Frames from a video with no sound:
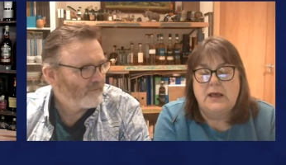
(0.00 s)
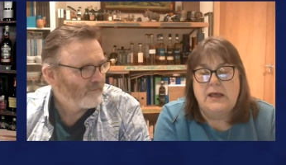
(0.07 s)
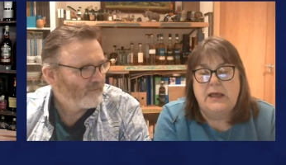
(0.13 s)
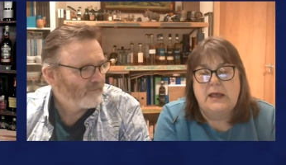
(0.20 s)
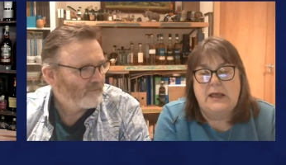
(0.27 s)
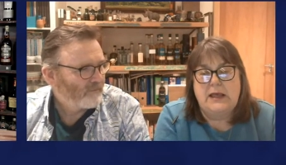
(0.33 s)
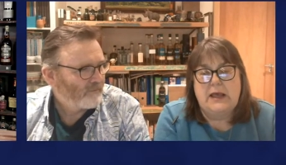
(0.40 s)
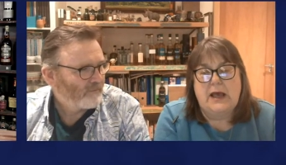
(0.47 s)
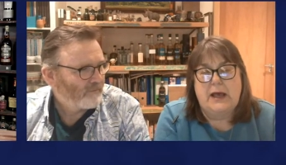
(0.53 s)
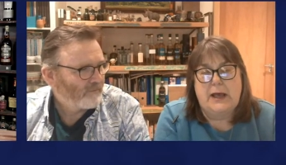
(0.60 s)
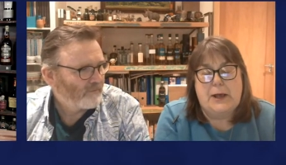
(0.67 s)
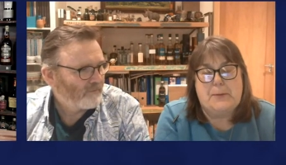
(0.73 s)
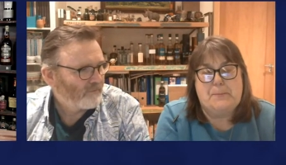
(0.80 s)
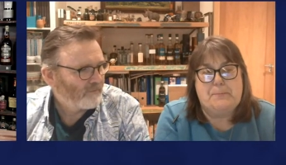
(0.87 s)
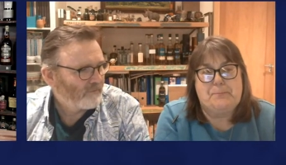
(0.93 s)
Speaker 1: he
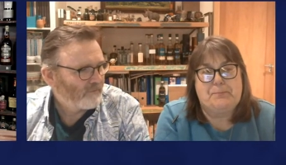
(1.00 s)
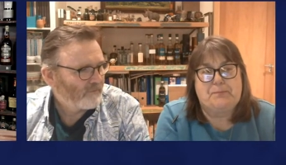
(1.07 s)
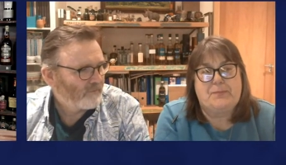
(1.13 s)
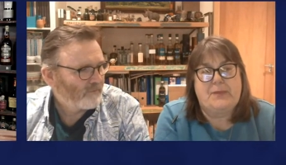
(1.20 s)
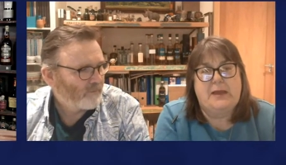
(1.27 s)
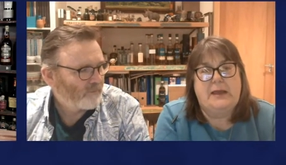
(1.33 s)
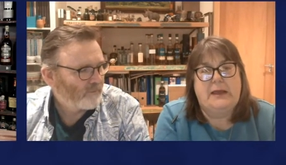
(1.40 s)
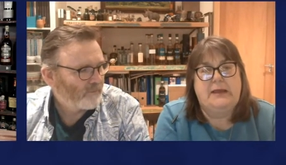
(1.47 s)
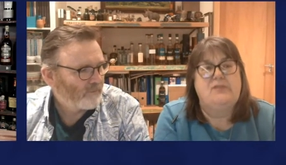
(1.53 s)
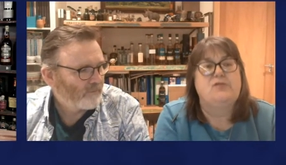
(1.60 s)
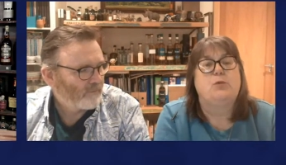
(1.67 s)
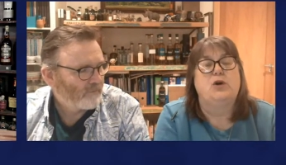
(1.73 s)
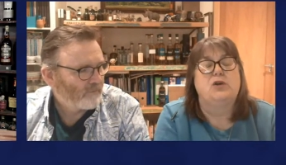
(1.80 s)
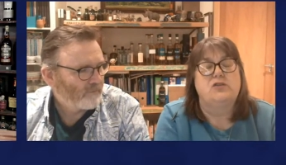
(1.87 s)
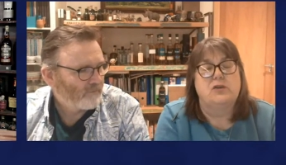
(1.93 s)
um, he's
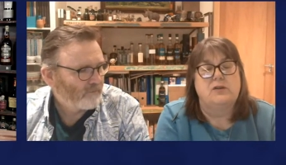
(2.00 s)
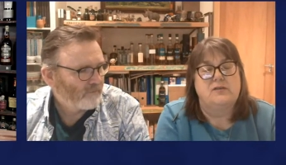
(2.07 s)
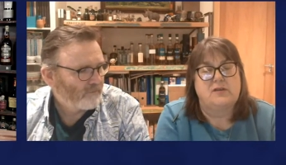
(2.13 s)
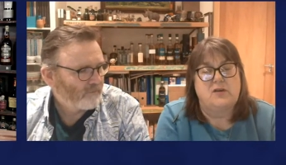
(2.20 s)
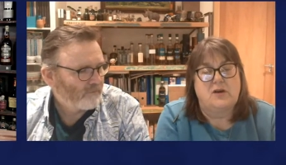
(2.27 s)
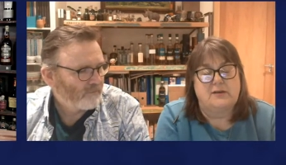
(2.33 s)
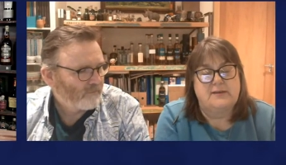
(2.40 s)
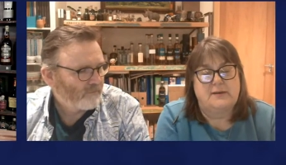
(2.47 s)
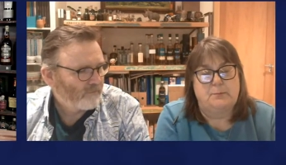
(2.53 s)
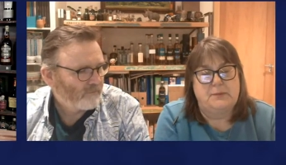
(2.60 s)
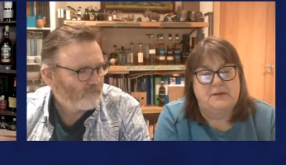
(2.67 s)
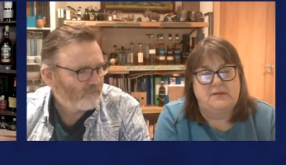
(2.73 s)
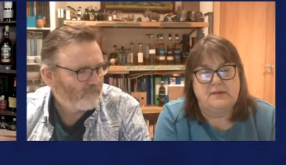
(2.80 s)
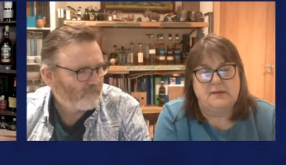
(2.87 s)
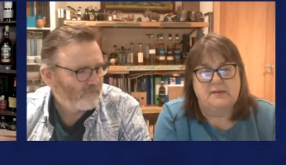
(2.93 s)
worked on startup
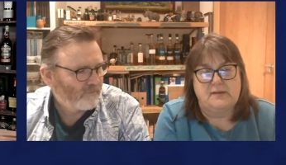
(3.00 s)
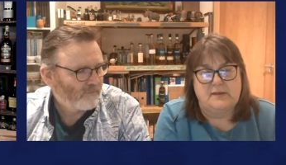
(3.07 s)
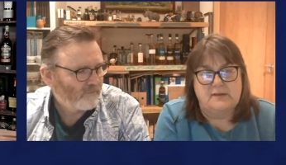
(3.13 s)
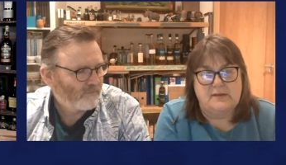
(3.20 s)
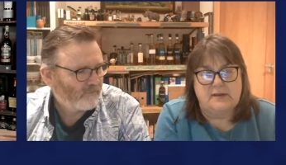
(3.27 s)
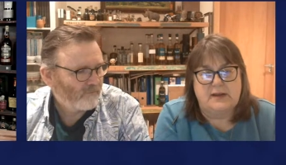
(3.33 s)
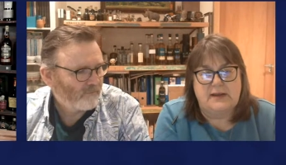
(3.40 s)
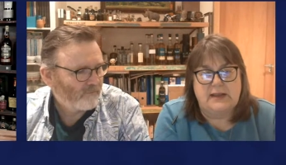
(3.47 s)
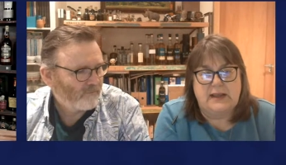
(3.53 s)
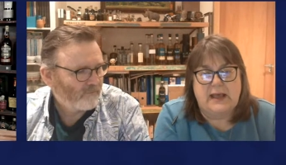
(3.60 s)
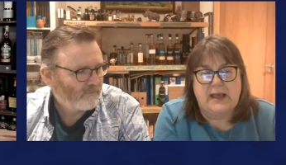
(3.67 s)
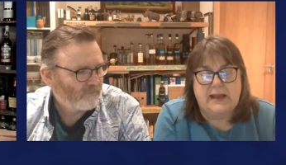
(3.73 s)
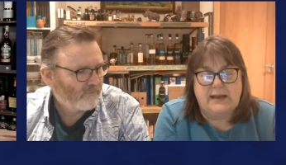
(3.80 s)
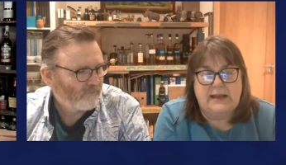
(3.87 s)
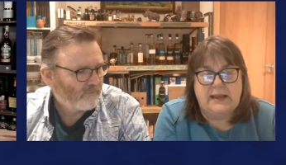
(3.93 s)
businesses and
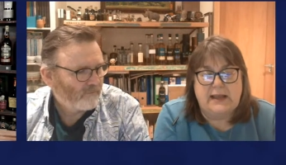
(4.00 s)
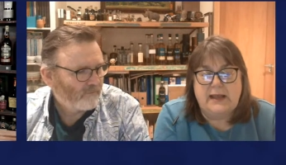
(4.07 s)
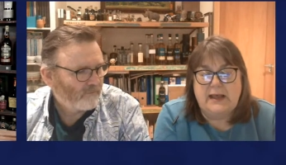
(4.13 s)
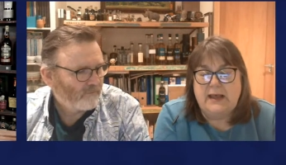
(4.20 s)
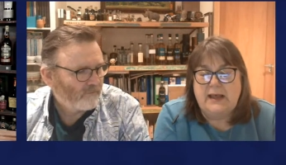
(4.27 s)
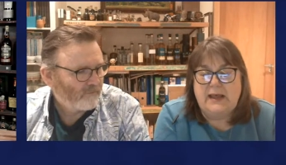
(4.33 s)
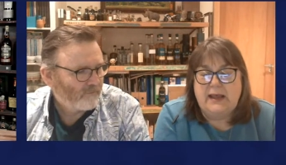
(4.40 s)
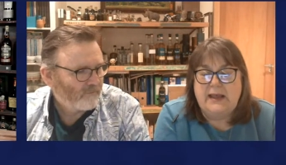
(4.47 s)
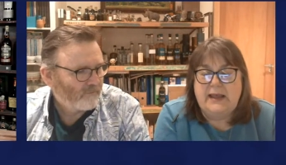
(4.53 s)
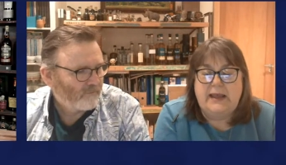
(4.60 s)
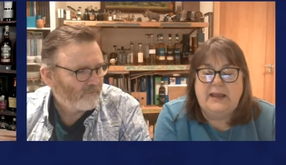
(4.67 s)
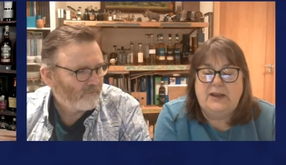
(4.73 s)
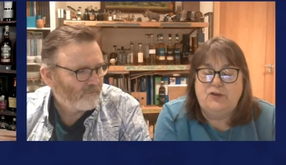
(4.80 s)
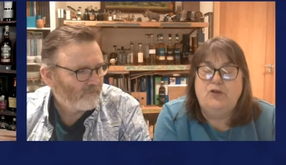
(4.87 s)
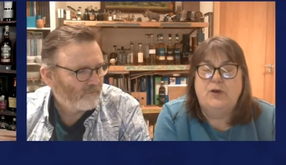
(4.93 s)
and
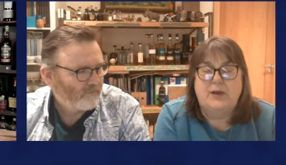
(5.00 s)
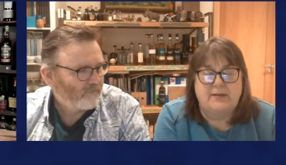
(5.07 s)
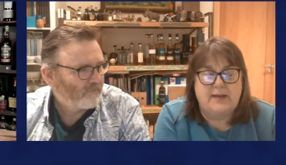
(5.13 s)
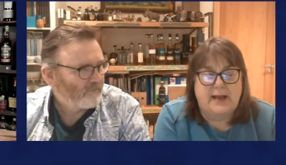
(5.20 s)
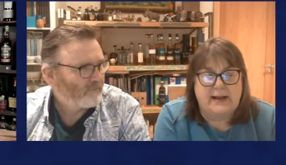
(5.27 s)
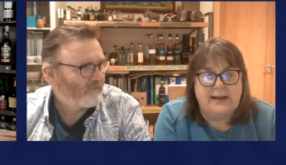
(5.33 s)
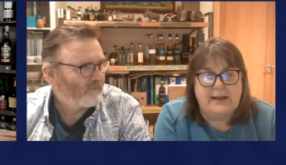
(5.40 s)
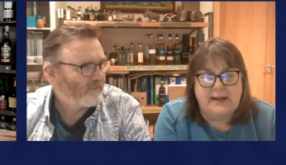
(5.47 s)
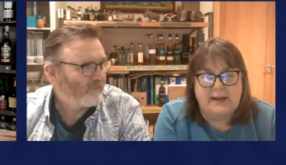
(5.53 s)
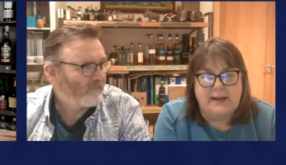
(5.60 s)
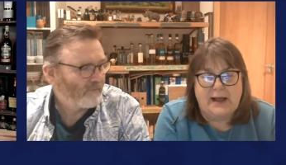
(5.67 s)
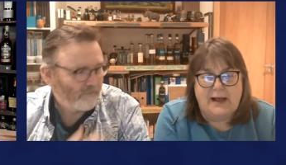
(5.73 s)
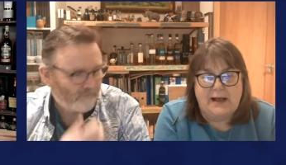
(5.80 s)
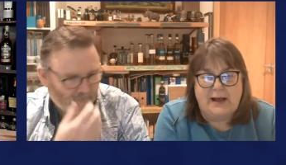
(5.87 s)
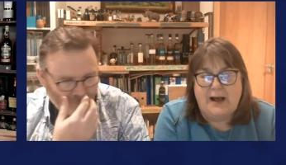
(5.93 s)
he knew exactly
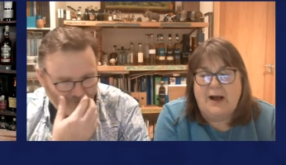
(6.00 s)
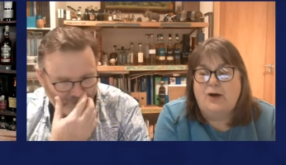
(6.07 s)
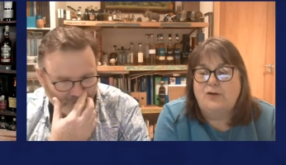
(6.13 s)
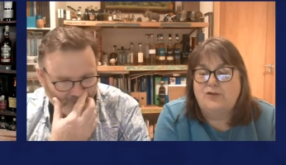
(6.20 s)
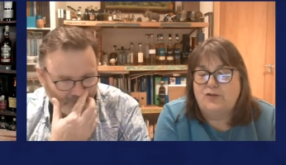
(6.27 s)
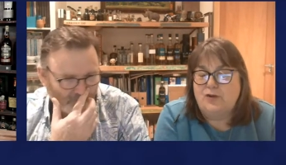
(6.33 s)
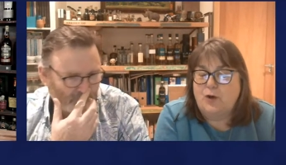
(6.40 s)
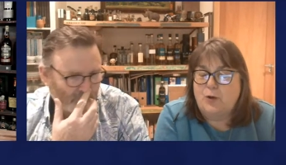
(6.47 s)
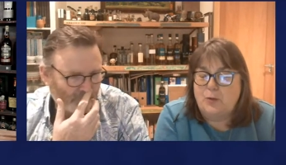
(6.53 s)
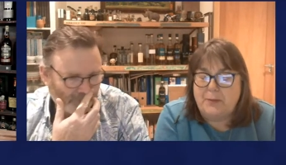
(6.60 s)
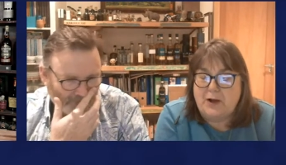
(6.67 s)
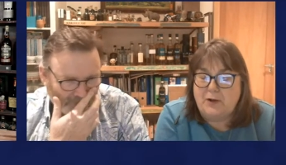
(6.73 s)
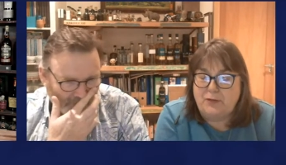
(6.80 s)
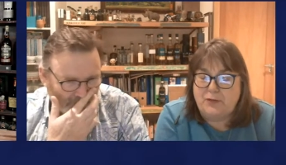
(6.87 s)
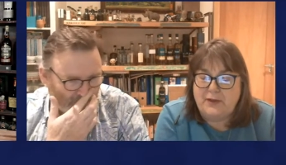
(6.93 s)
how to go
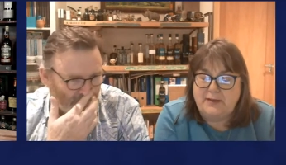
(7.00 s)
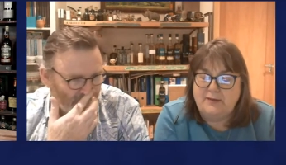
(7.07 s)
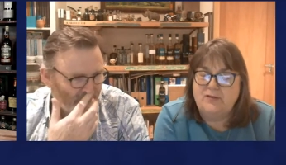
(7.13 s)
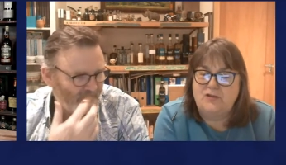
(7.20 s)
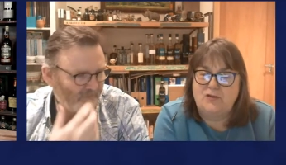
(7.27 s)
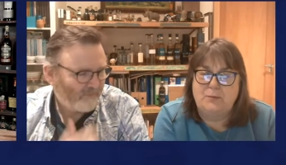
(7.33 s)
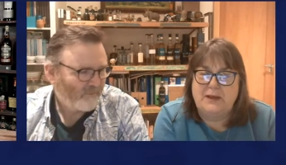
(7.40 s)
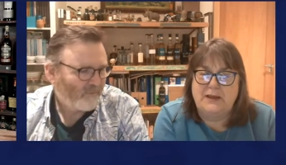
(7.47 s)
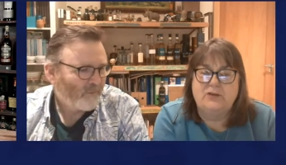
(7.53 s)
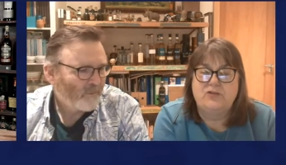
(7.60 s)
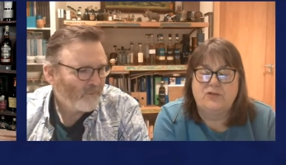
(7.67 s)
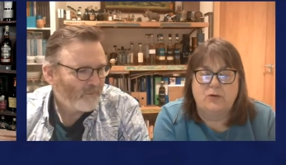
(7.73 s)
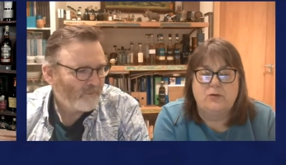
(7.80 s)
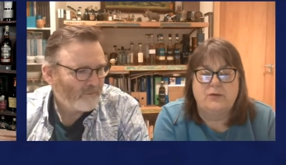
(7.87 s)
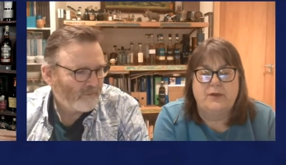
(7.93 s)
about things to make
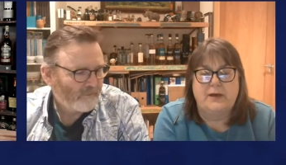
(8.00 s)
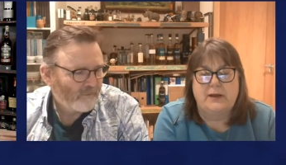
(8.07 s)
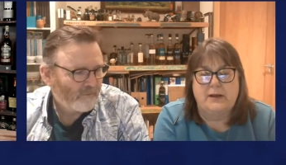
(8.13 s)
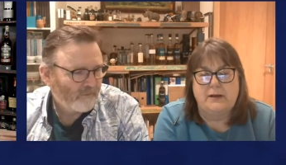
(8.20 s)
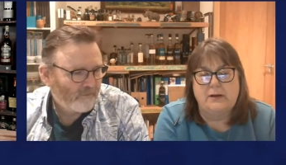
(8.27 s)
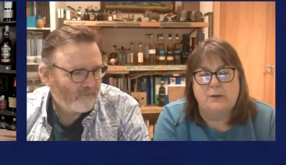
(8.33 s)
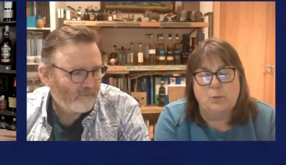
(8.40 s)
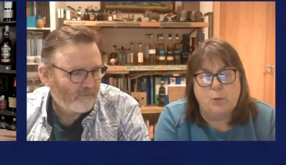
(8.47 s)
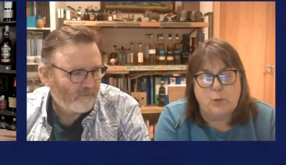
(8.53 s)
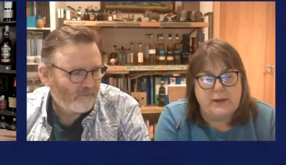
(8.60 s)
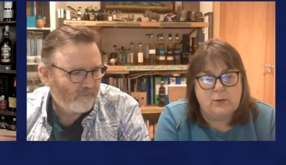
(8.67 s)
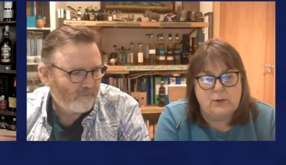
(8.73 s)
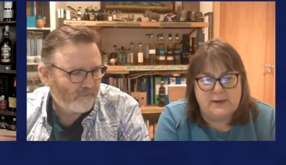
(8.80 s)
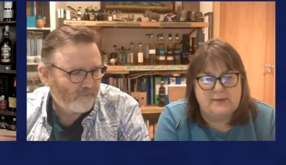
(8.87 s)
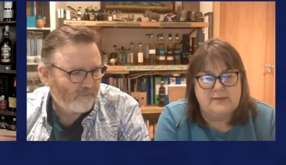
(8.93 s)
sure that we
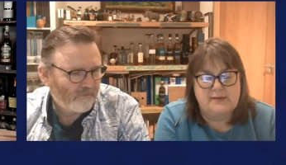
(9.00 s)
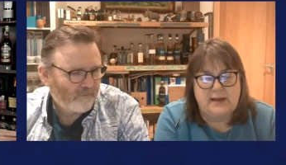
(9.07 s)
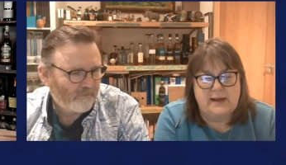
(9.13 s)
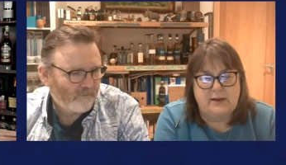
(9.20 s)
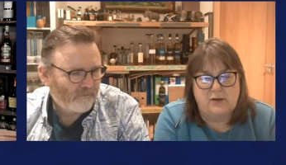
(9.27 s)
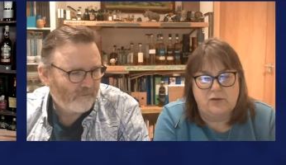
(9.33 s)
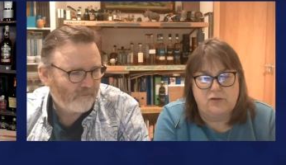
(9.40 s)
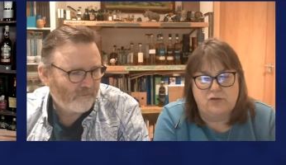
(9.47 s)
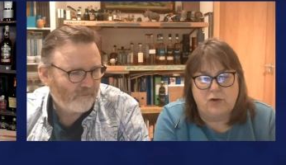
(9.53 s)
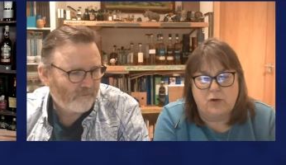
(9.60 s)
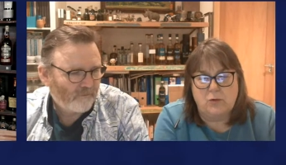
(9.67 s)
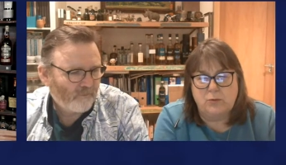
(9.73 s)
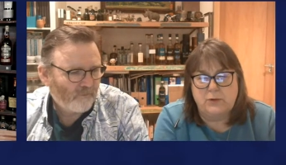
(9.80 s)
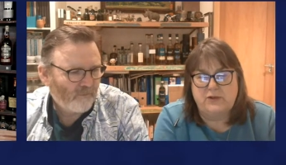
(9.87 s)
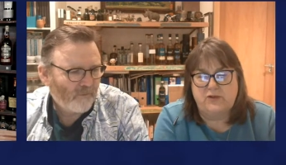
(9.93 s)
always stay in
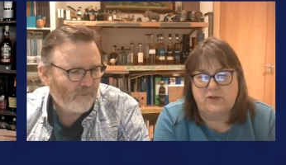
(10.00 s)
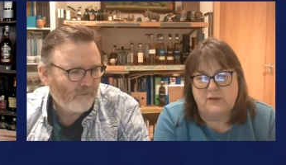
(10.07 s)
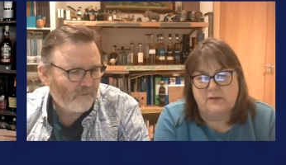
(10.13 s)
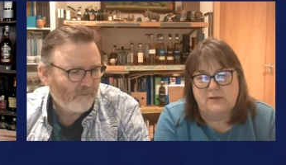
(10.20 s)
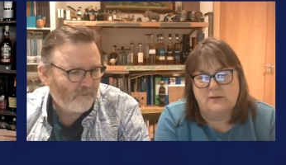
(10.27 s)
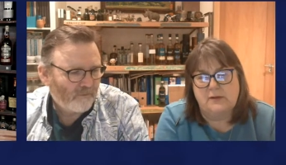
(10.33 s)
control, which is